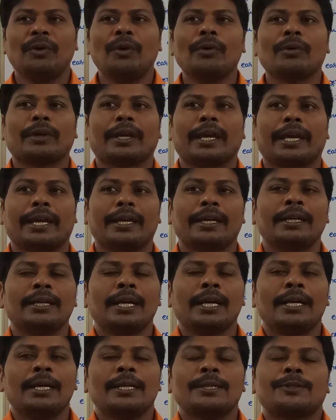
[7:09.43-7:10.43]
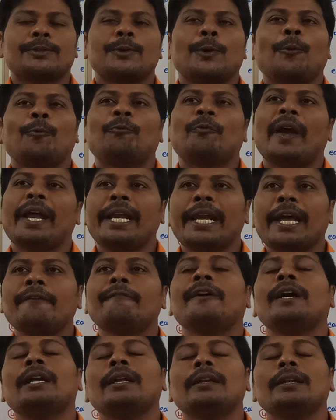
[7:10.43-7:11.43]
Okay. So,
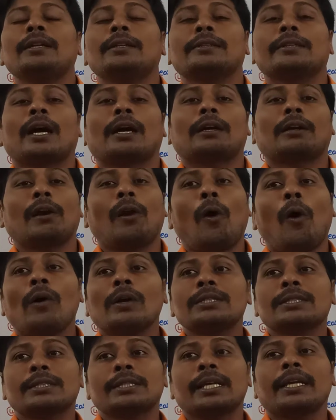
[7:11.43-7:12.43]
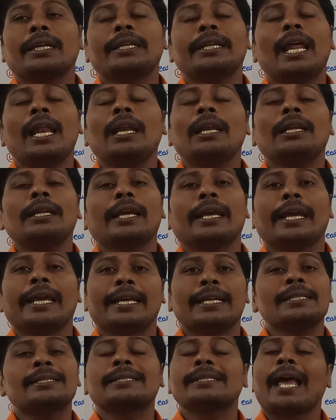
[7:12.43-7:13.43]
whenever the clock signal
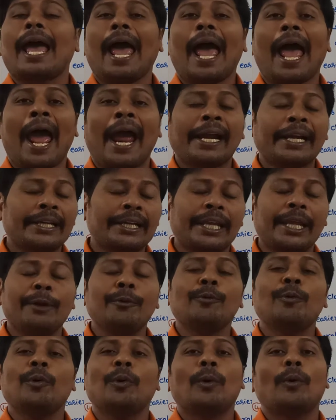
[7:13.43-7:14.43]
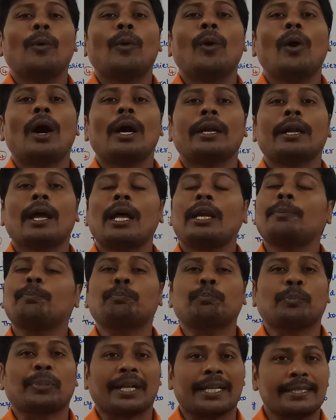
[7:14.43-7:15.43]
is active or
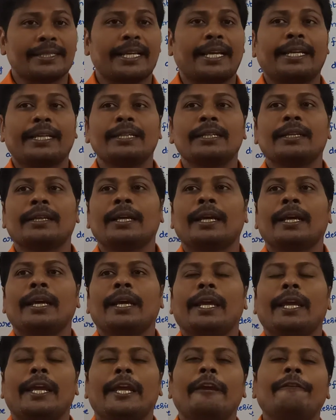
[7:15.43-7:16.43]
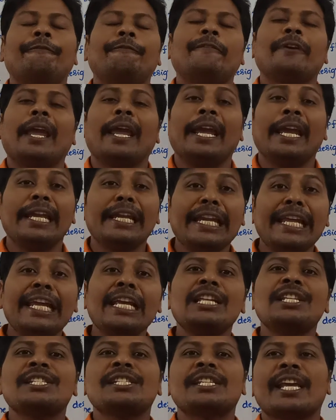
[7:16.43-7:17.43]
are present, if
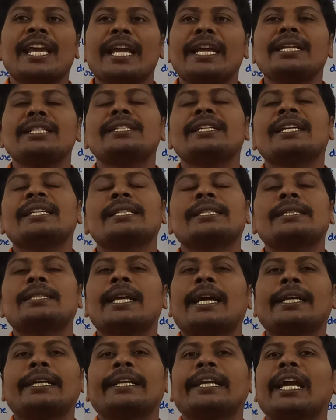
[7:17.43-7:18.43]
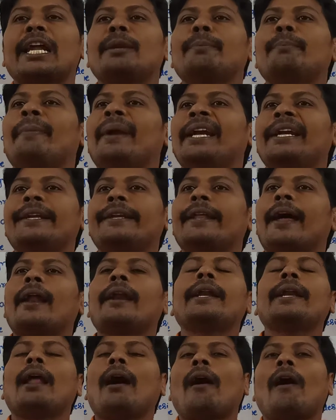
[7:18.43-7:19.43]
any changes that can be
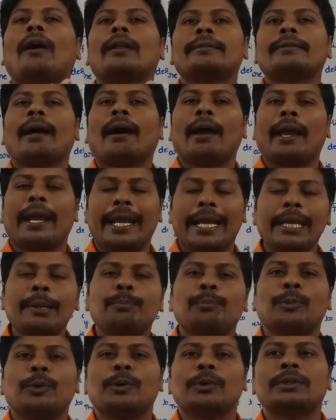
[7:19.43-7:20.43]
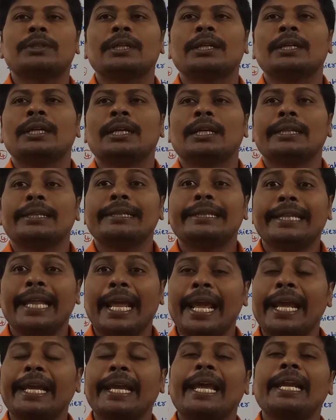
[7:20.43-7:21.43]
done on the input,
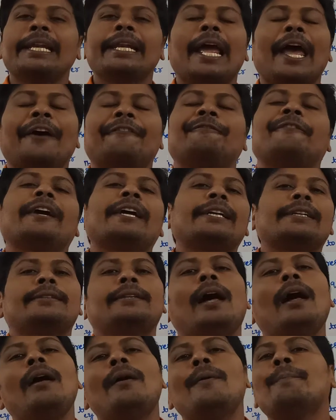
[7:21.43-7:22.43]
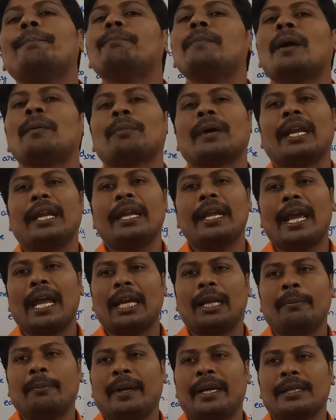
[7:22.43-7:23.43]
they can affect the memory
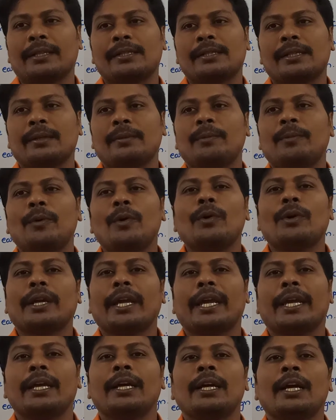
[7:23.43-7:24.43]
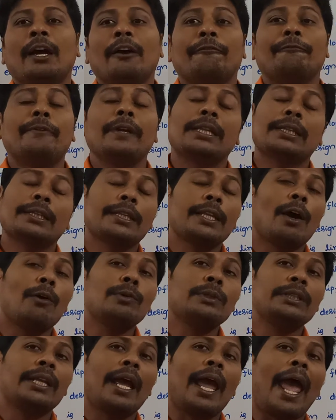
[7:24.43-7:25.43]
element. Okay,
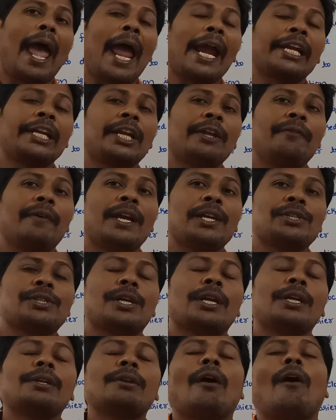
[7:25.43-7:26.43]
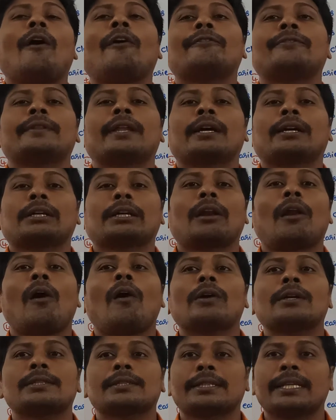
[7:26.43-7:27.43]
without activation of the
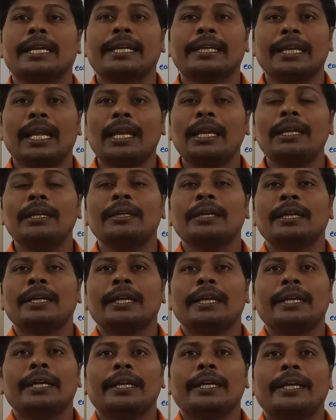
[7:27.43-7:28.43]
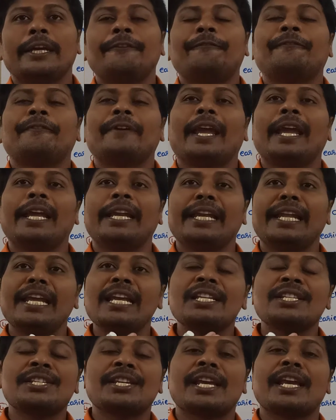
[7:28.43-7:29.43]
clock signal, if
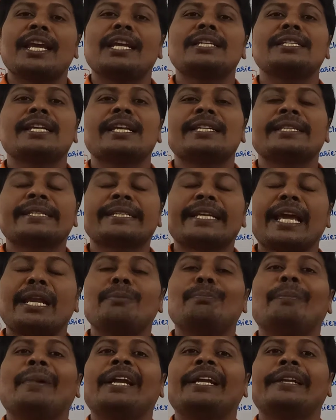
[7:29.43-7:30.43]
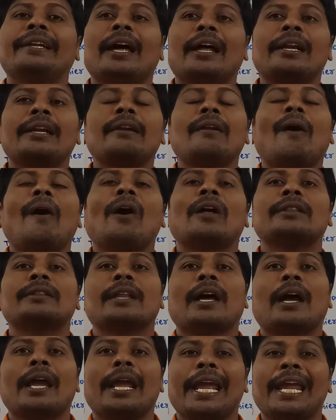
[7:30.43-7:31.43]
any changes can be done on
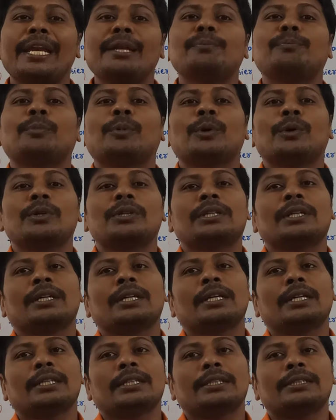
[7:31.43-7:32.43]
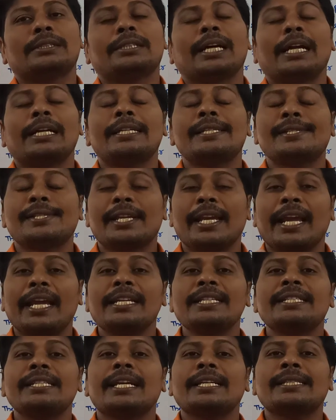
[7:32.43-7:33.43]
the input, that
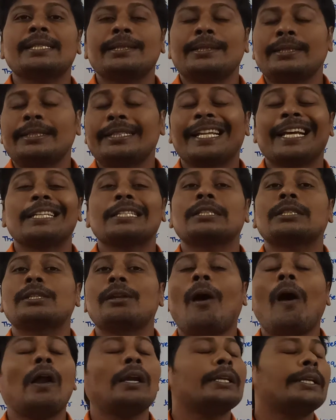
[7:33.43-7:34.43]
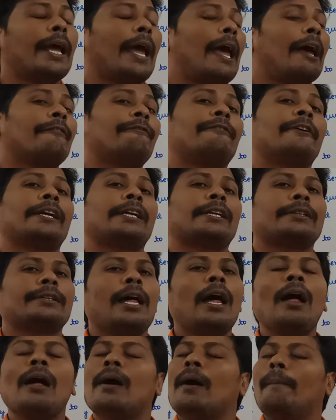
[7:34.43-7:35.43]
changes does not affect
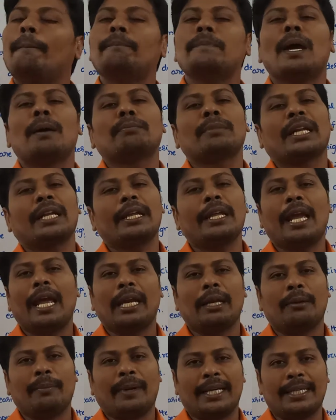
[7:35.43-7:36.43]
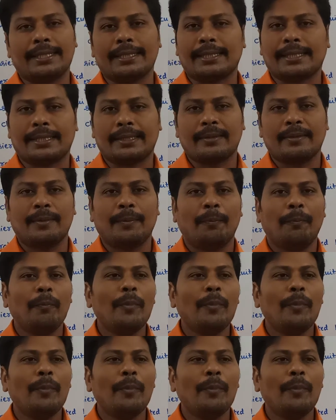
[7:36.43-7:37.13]
the memory elements.